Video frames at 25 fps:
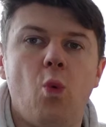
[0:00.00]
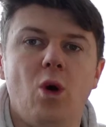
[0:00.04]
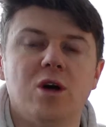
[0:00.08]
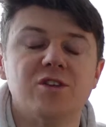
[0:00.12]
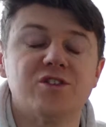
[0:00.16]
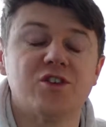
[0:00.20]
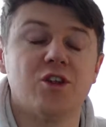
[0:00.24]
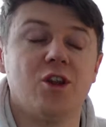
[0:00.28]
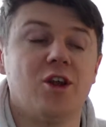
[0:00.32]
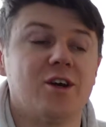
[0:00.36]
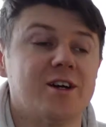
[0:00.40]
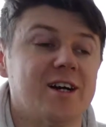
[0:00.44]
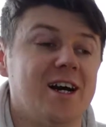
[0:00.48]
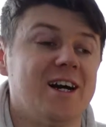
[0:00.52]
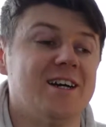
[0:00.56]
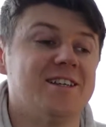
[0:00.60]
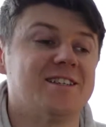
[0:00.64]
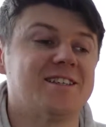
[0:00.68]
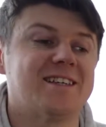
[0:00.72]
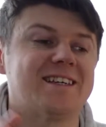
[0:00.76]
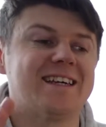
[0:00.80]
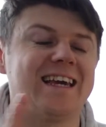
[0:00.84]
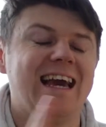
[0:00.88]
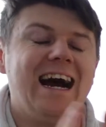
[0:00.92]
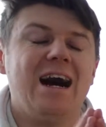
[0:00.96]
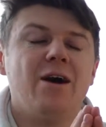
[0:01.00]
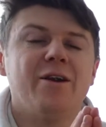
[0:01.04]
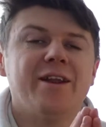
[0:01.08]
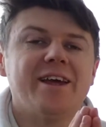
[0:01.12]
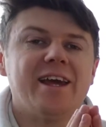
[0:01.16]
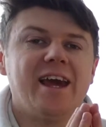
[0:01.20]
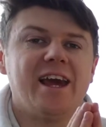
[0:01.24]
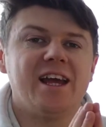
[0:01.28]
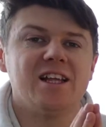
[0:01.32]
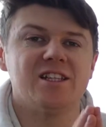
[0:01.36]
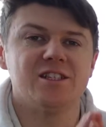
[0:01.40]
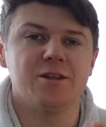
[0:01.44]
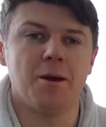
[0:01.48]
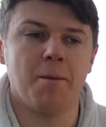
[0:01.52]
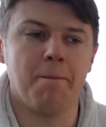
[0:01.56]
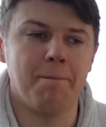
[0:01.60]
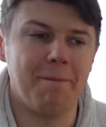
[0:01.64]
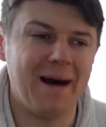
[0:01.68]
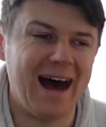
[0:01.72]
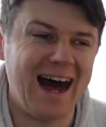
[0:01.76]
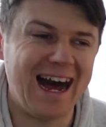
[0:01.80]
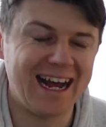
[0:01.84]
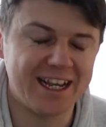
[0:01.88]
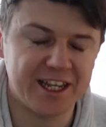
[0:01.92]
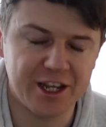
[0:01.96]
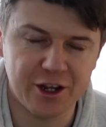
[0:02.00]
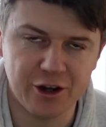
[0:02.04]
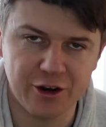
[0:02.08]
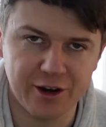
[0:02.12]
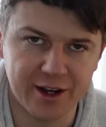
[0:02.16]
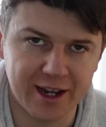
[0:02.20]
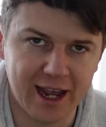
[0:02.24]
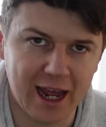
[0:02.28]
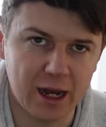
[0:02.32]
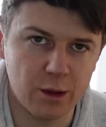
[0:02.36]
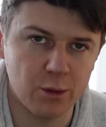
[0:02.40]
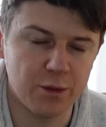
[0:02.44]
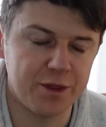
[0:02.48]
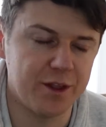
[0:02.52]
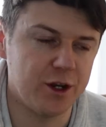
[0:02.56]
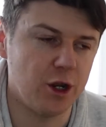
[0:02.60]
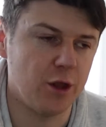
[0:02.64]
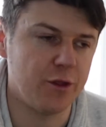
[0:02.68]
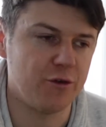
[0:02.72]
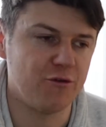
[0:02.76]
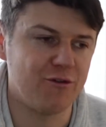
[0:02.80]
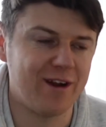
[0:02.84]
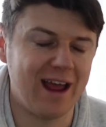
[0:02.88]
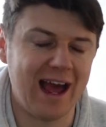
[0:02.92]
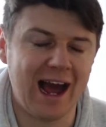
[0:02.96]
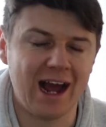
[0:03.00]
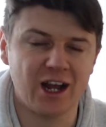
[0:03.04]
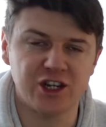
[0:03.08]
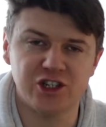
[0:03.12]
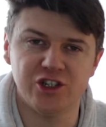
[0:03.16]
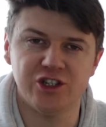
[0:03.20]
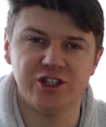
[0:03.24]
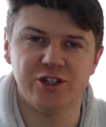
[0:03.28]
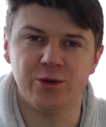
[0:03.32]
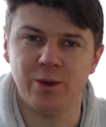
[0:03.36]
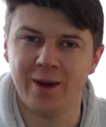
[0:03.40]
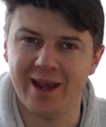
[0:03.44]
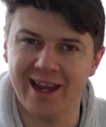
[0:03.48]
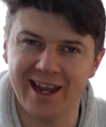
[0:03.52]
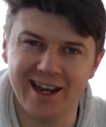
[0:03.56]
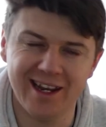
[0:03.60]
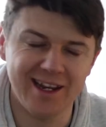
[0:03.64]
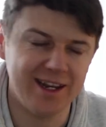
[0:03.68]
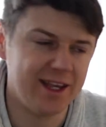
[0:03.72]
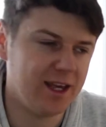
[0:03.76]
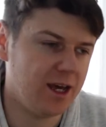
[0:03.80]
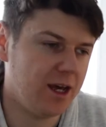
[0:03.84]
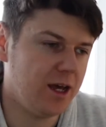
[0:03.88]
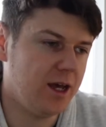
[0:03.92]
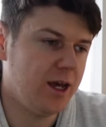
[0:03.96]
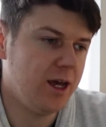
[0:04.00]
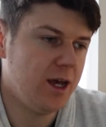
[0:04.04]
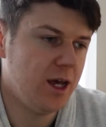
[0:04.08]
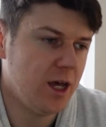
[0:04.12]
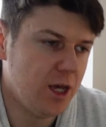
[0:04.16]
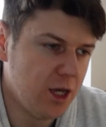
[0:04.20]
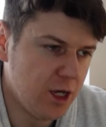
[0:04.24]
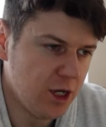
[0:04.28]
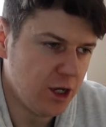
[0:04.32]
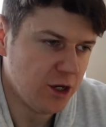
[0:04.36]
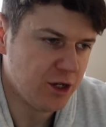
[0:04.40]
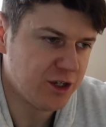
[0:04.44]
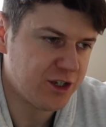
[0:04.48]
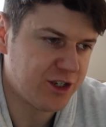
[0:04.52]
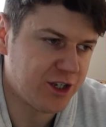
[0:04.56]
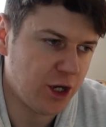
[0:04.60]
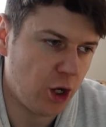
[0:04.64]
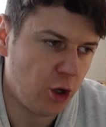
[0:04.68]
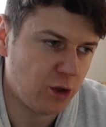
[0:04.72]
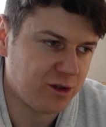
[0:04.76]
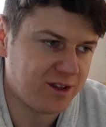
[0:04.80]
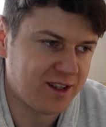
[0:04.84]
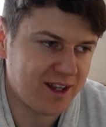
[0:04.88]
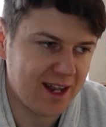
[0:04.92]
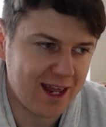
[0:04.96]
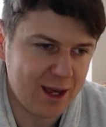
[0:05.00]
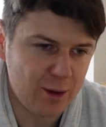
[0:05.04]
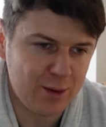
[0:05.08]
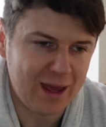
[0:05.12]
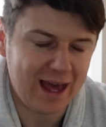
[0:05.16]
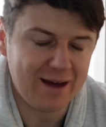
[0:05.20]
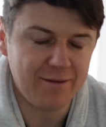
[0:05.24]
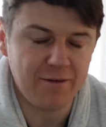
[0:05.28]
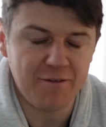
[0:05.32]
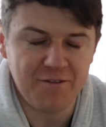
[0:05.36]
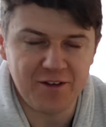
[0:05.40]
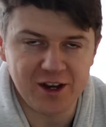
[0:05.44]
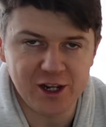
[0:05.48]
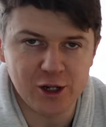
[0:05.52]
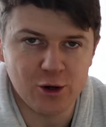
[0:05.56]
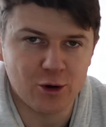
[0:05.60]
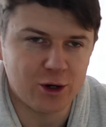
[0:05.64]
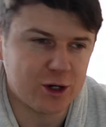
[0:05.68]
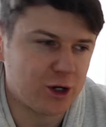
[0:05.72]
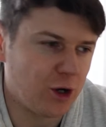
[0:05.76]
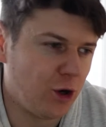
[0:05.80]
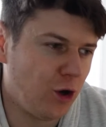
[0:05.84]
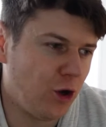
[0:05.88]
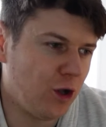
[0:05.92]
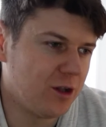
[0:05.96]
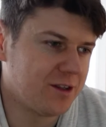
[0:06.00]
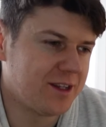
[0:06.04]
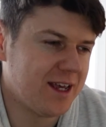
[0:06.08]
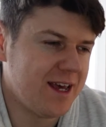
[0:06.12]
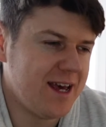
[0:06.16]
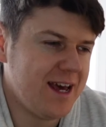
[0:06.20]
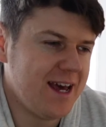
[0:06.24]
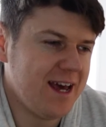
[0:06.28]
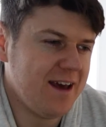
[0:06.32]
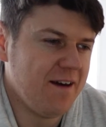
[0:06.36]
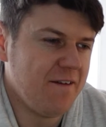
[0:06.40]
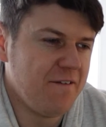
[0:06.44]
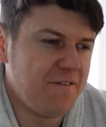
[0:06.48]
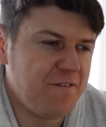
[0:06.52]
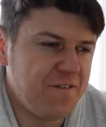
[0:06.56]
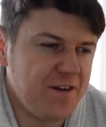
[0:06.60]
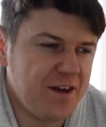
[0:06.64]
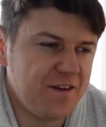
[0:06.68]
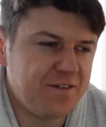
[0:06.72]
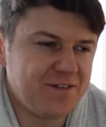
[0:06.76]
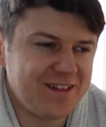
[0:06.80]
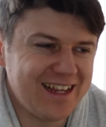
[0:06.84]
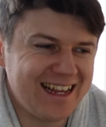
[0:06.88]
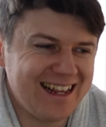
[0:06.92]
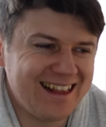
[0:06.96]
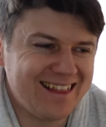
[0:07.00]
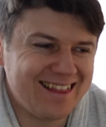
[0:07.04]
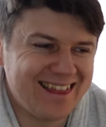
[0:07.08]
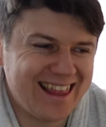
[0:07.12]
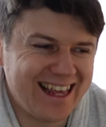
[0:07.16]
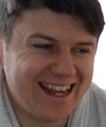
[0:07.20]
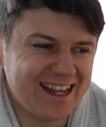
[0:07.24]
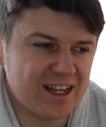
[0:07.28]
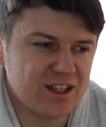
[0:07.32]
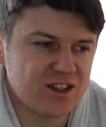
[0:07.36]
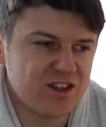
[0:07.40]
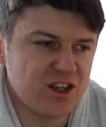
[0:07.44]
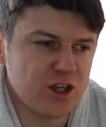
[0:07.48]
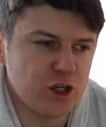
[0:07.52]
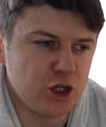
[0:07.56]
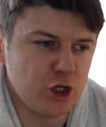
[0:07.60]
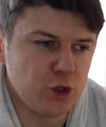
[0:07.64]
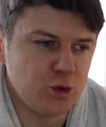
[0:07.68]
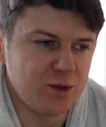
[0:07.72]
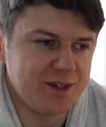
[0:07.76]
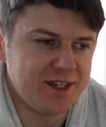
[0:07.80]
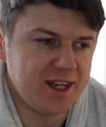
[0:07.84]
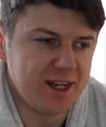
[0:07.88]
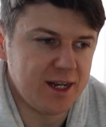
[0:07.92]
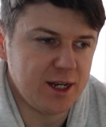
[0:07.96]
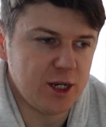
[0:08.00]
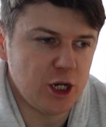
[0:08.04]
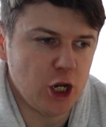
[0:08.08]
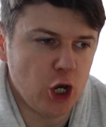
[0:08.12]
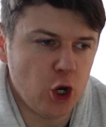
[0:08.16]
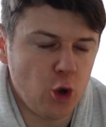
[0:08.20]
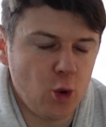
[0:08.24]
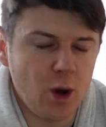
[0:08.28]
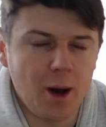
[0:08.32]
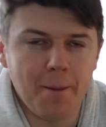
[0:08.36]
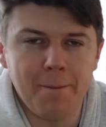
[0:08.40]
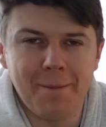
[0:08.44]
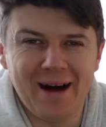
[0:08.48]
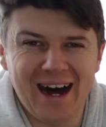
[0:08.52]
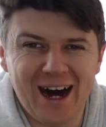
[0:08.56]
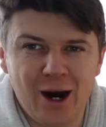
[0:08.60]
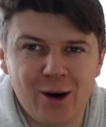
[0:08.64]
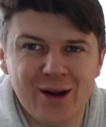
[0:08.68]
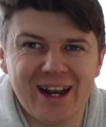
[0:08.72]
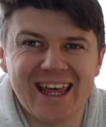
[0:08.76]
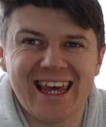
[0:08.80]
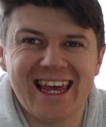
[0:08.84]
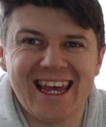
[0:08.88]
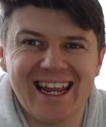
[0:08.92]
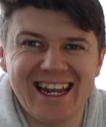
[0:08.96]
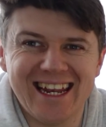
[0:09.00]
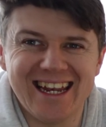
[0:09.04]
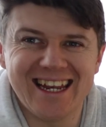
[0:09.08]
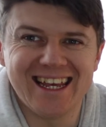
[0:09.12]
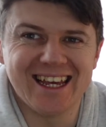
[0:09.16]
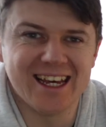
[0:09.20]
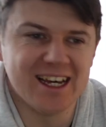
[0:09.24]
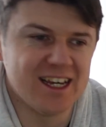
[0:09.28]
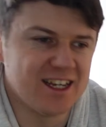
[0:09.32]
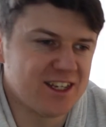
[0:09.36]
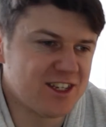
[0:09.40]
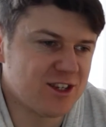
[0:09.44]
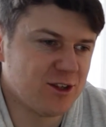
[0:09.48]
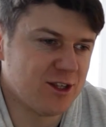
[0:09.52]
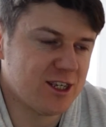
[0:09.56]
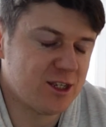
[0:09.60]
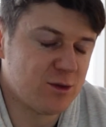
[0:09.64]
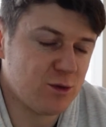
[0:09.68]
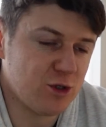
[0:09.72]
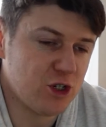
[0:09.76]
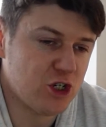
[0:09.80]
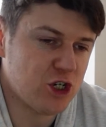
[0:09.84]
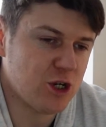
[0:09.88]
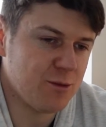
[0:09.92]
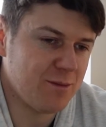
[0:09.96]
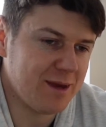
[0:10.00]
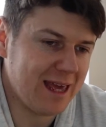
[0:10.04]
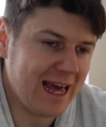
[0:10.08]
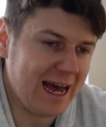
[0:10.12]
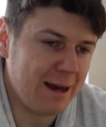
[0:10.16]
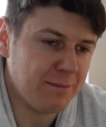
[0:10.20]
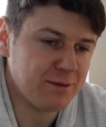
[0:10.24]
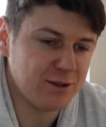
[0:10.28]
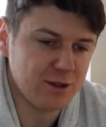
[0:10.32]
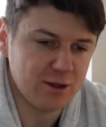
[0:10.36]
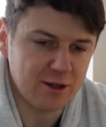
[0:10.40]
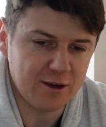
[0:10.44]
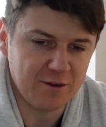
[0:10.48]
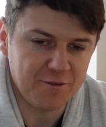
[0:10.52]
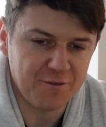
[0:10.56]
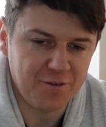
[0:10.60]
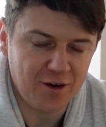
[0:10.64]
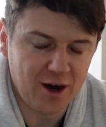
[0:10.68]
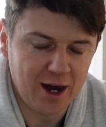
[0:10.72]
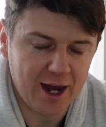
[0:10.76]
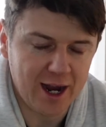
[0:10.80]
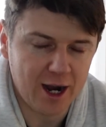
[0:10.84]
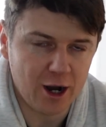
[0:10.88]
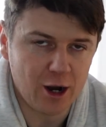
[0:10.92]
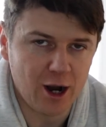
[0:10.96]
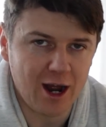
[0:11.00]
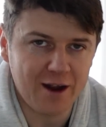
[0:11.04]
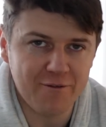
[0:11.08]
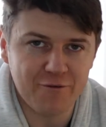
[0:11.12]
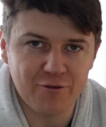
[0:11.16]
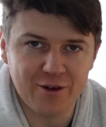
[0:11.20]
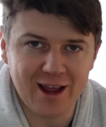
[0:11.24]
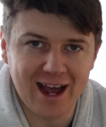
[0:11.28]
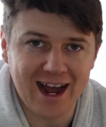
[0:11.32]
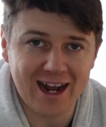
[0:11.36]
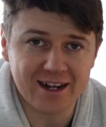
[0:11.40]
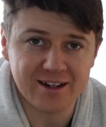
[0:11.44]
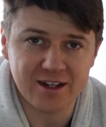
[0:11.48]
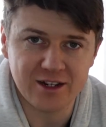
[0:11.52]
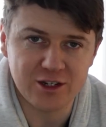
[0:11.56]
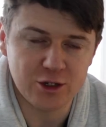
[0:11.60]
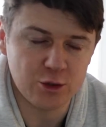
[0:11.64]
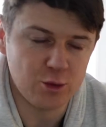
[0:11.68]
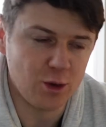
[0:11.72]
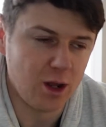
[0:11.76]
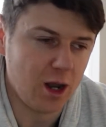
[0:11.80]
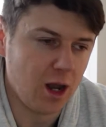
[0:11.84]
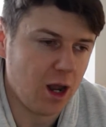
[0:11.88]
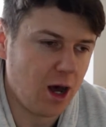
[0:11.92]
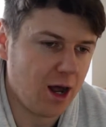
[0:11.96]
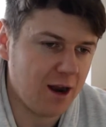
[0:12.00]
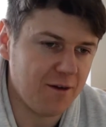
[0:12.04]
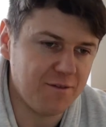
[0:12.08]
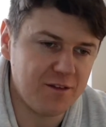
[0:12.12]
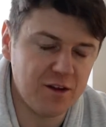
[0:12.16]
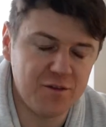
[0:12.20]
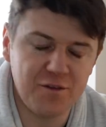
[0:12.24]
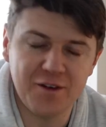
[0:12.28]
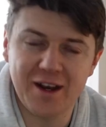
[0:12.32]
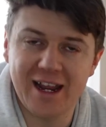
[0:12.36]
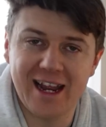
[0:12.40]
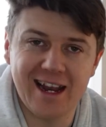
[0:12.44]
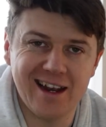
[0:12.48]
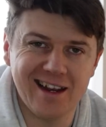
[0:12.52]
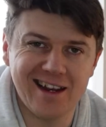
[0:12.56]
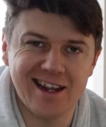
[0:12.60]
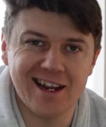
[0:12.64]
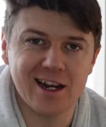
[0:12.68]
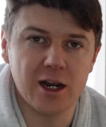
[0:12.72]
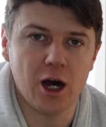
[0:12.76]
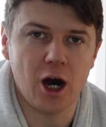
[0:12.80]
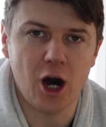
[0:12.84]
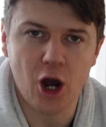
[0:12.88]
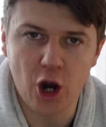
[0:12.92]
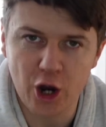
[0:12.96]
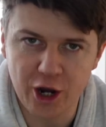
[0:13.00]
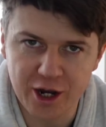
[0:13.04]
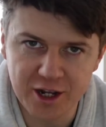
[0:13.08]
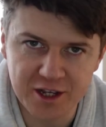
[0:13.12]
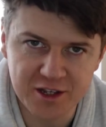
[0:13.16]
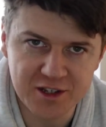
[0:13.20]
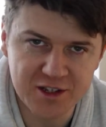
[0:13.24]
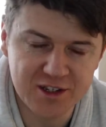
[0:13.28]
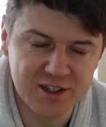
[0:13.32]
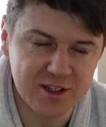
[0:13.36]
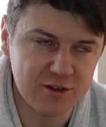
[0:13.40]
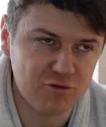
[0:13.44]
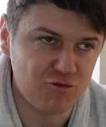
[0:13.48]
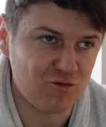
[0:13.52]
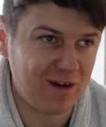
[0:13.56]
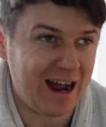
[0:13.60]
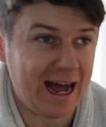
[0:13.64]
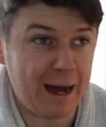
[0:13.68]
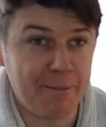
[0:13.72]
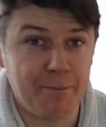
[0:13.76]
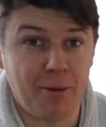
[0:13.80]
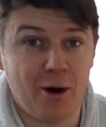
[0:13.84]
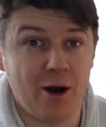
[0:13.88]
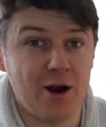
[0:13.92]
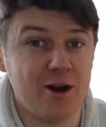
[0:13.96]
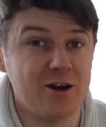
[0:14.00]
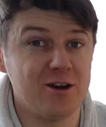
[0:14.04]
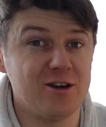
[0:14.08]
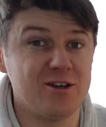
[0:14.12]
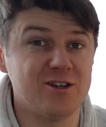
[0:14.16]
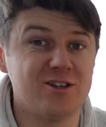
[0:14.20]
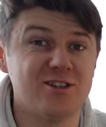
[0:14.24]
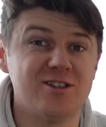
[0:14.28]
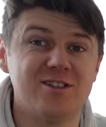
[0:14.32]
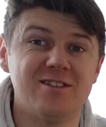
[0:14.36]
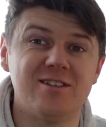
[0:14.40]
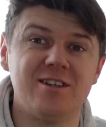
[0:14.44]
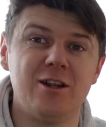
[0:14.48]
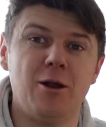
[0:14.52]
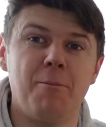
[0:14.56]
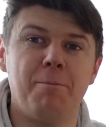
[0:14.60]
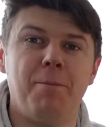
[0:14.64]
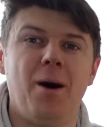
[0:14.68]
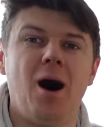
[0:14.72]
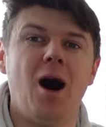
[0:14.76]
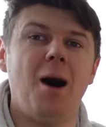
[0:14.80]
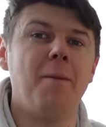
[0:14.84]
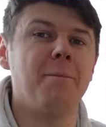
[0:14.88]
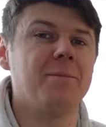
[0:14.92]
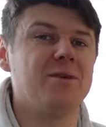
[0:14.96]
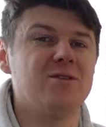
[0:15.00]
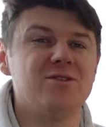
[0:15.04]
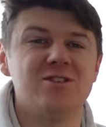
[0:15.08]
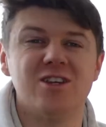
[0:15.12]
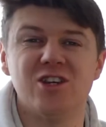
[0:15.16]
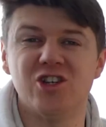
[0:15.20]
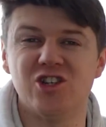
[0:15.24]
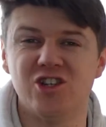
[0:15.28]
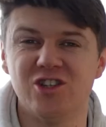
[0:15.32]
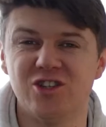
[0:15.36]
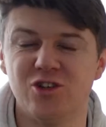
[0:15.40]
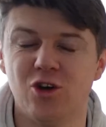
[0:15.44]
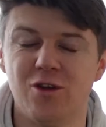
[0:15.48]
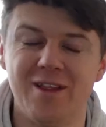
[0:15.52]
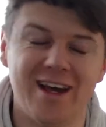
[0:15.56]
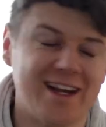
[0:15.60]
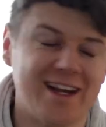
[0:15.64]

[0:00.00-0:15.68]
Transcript: What's going on, guys? County Gains back here again with another reaction to India. So today we have a video called 15 Things You Didn't Know About India. So this one should be absolutely fire. I've reacted to a lot of different Indian artists, rap artists, you know, pop musicians, all